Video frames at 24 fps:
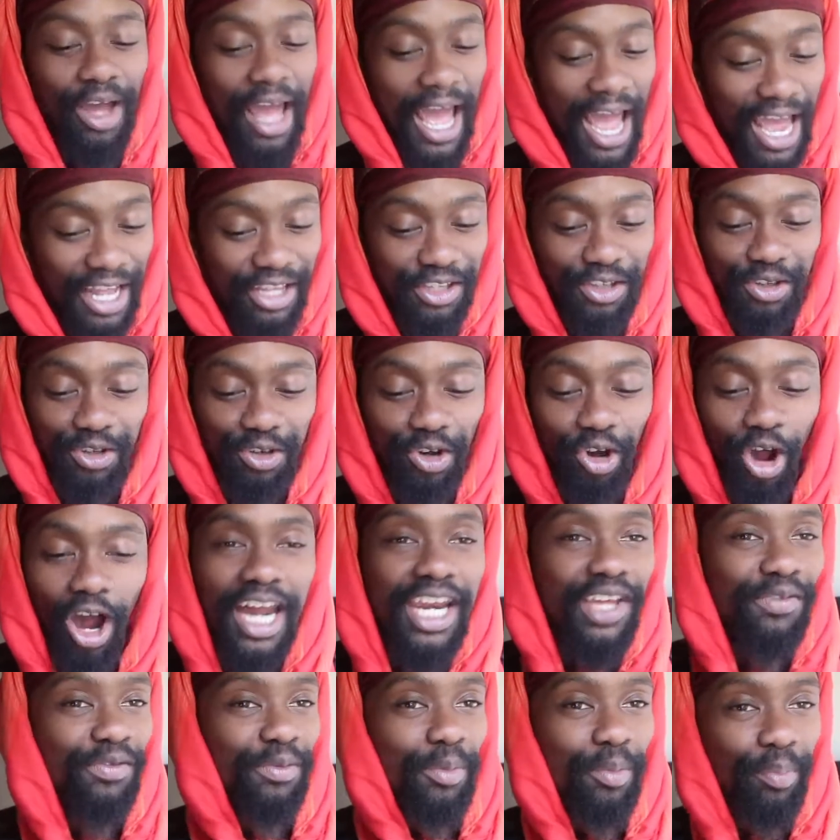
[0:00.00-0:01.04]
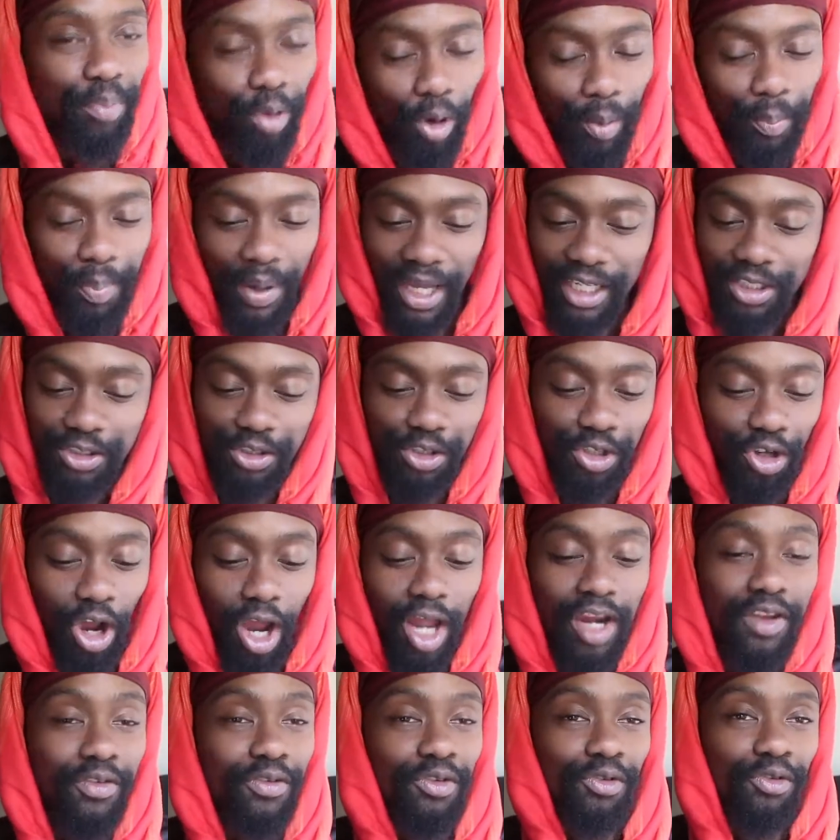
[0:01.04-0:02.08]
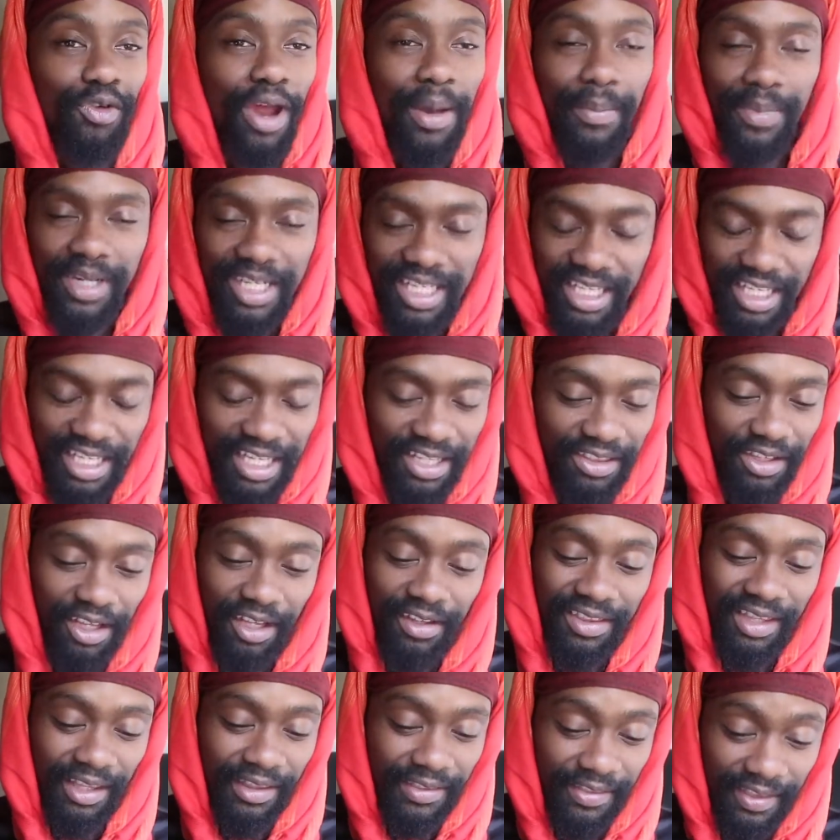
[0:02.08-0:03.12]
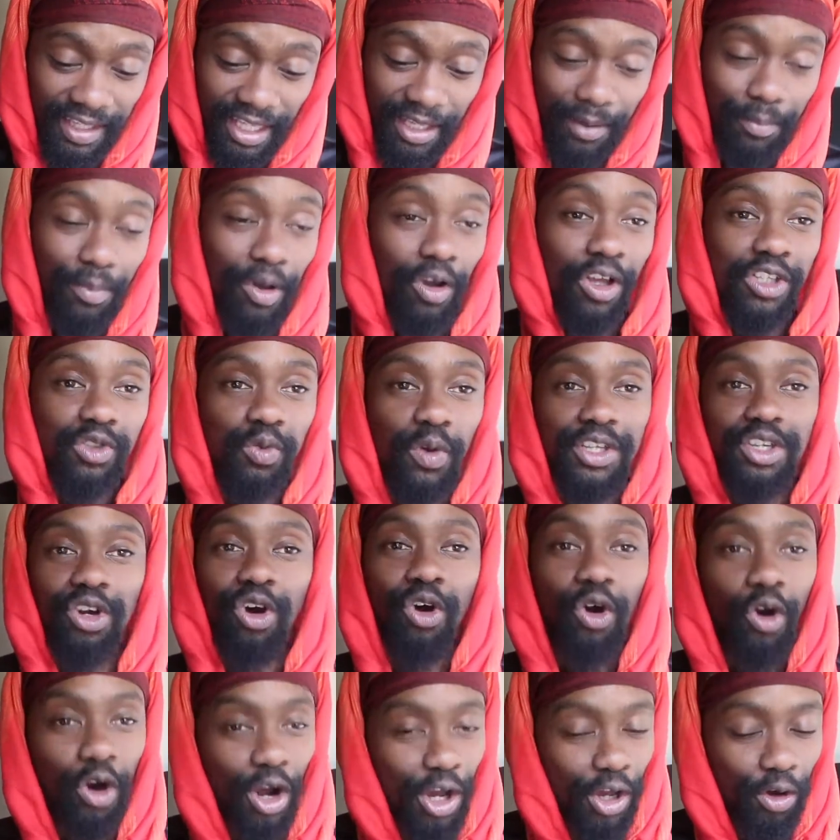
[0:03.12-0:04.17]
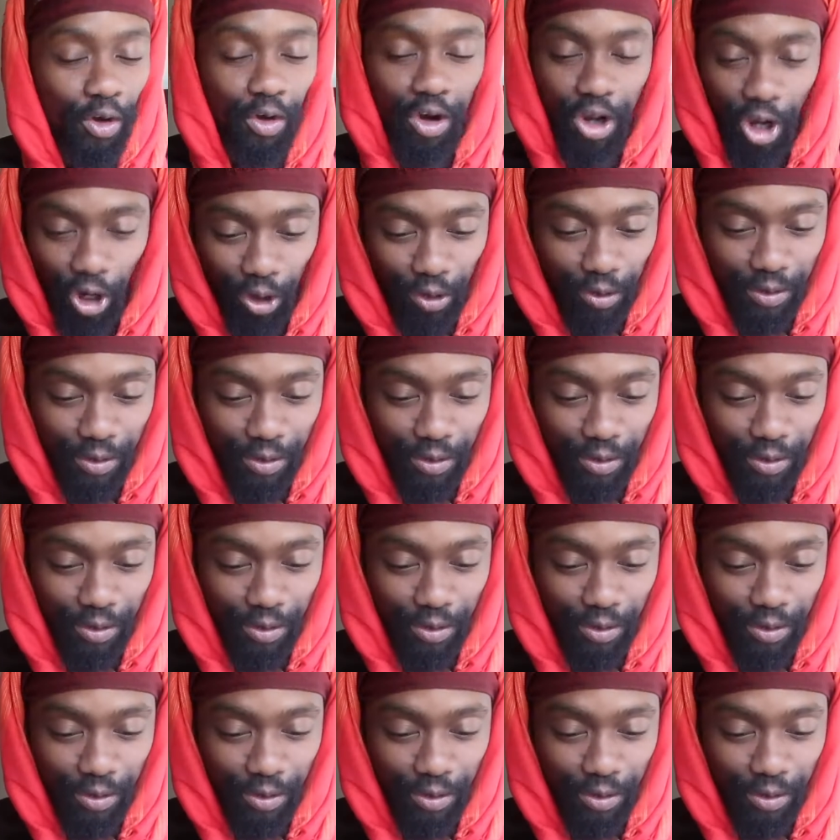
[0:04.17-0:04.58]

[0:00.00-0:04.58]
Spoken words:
and you can't even put petrol, you can't even remedy the thing, because when your oil